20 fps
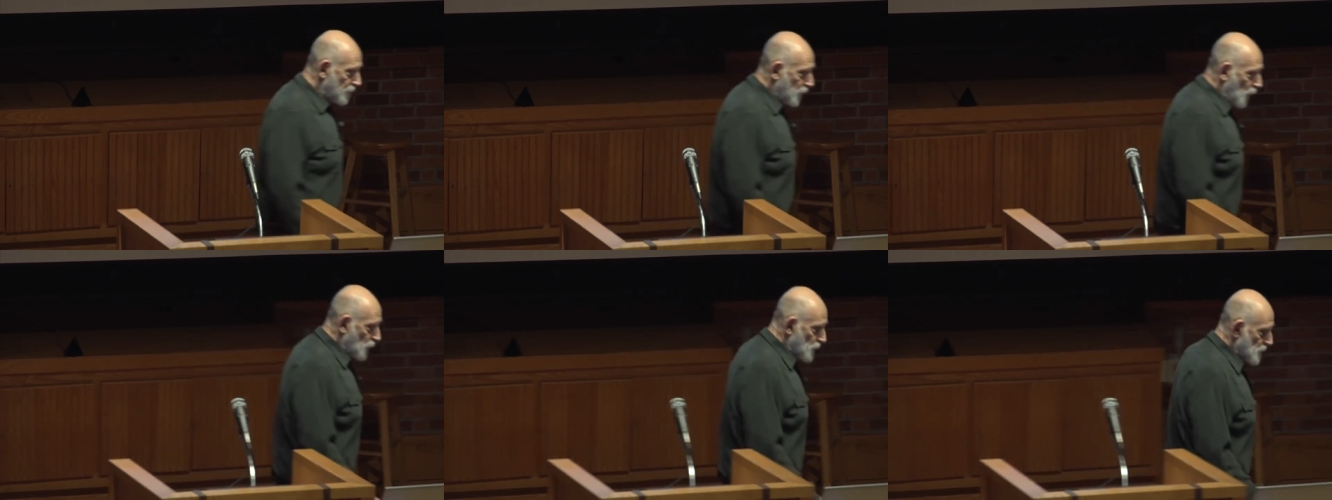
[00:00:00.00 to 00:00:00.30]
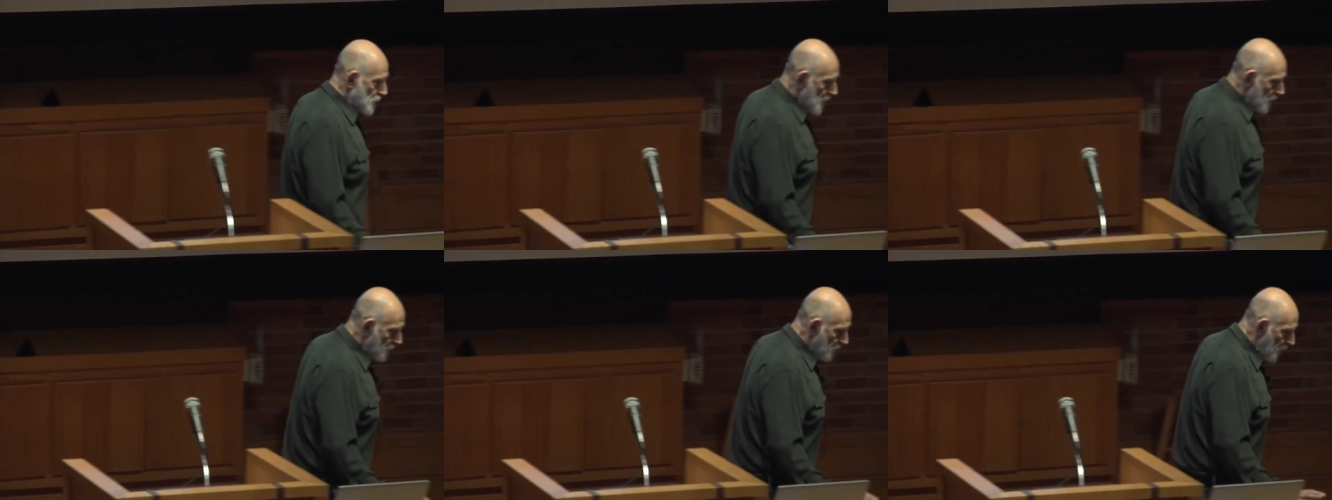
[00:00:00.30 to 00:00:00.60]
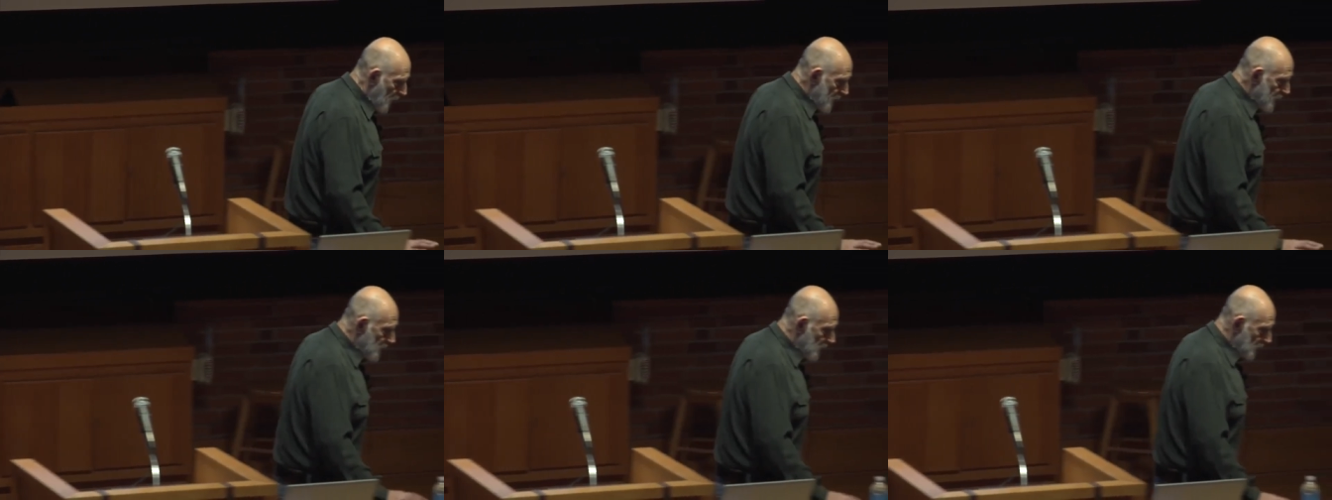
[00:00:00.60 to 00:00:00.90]
Boltzmann
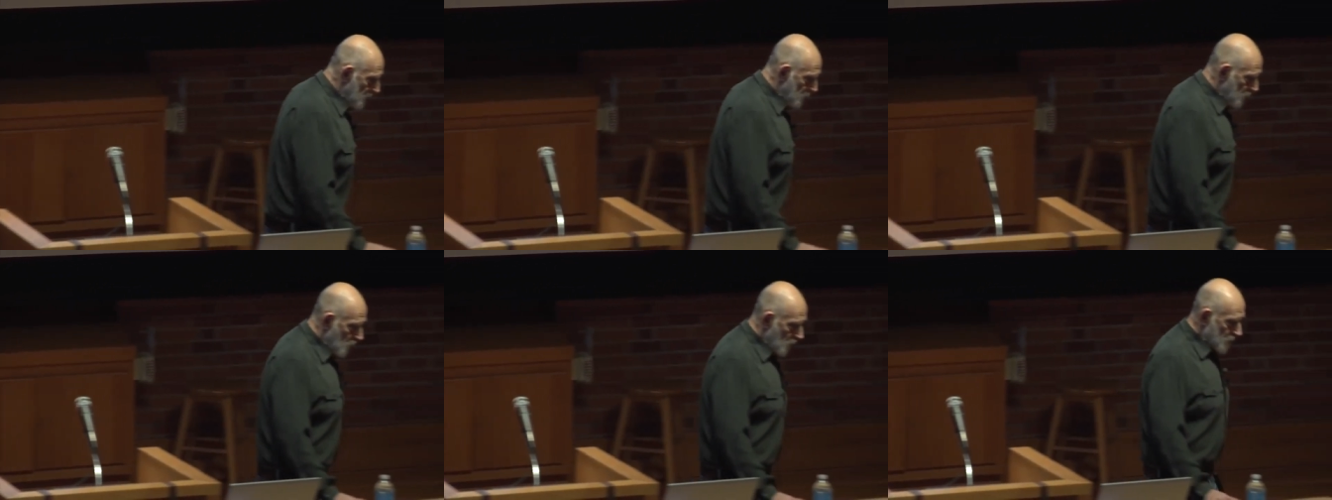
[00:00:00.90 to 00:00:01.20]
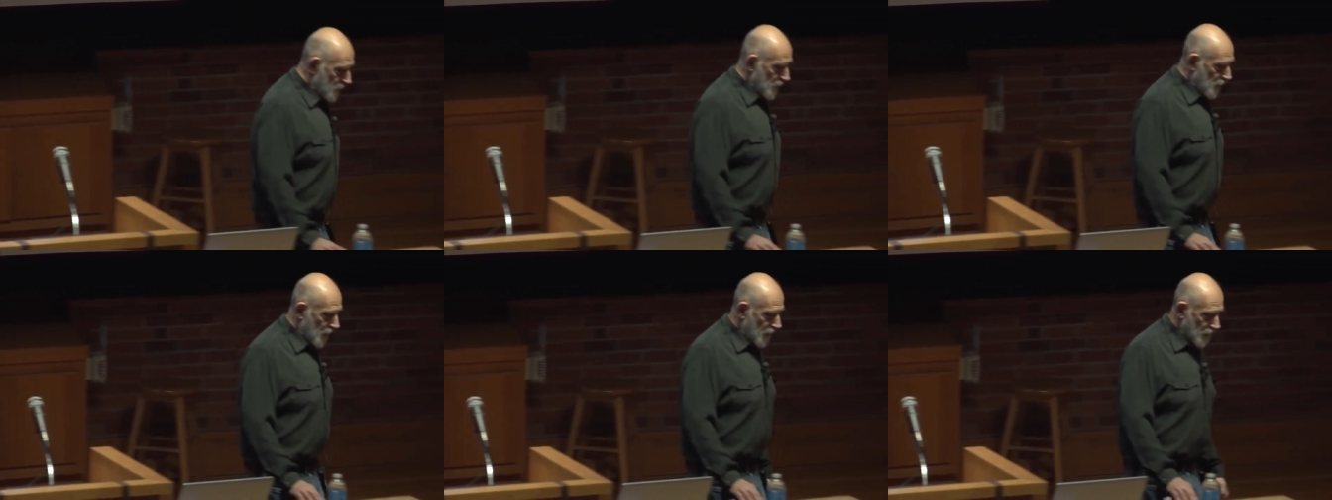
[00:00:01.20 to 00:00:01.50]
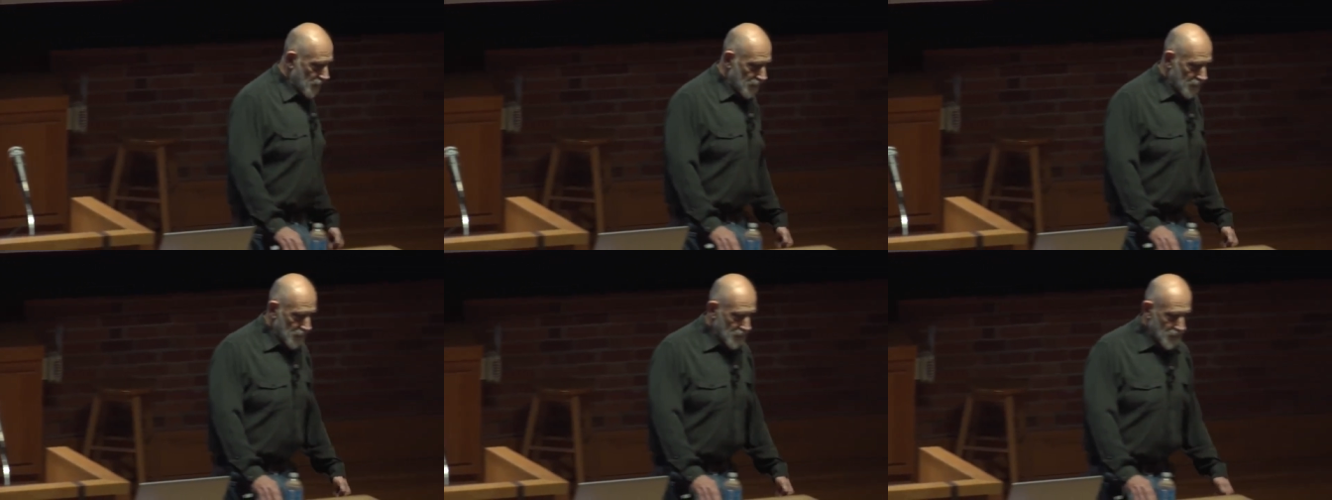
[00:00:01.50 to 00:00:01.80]
finally
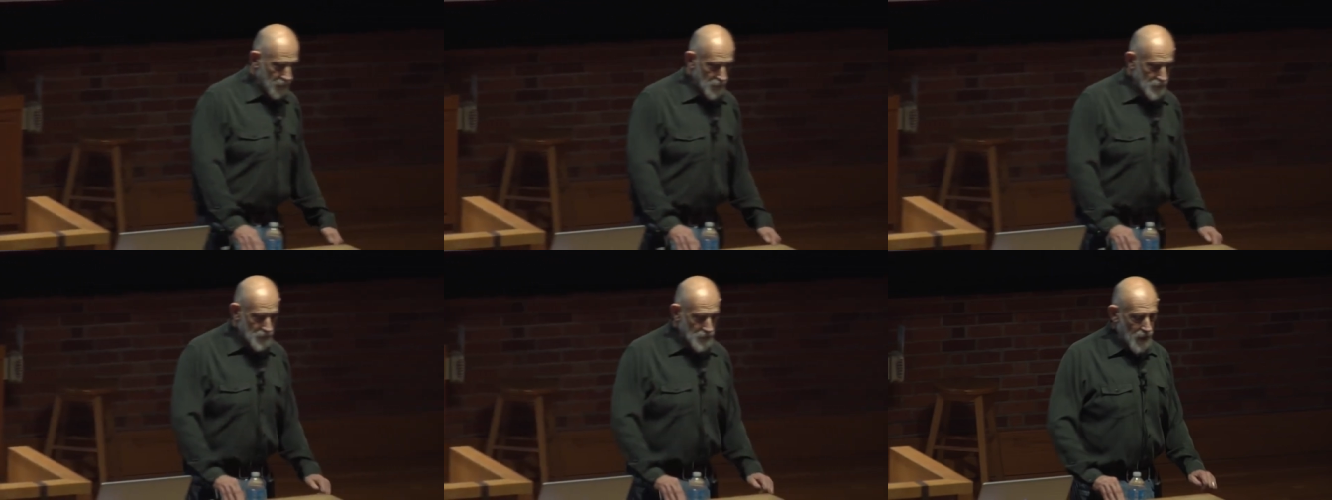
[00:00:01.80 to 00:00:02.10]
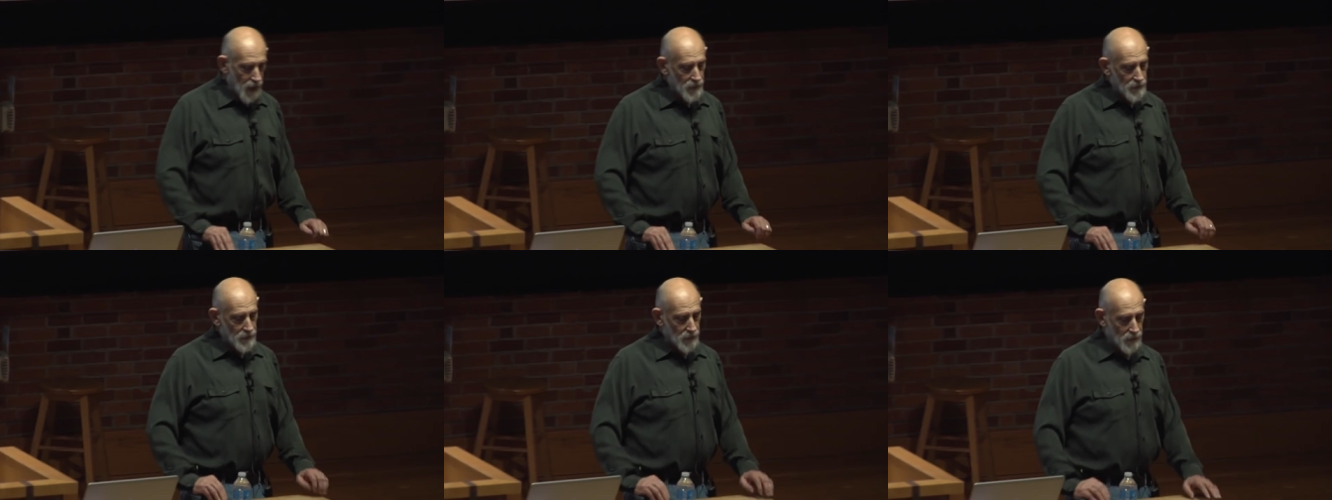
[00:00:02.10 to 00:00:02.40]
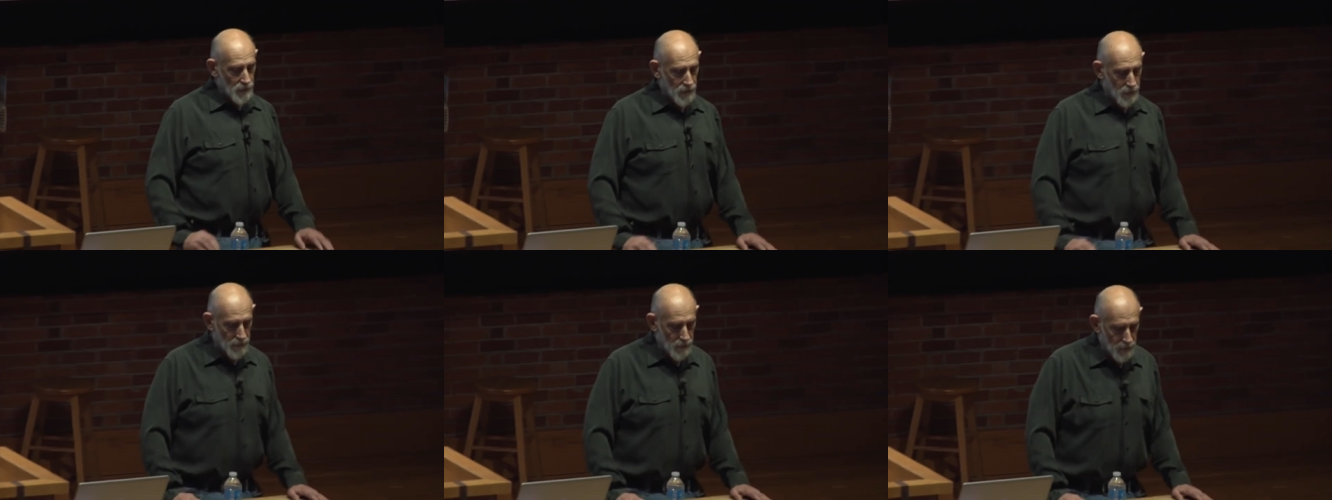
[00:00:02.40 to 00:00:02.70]
formulated it is not that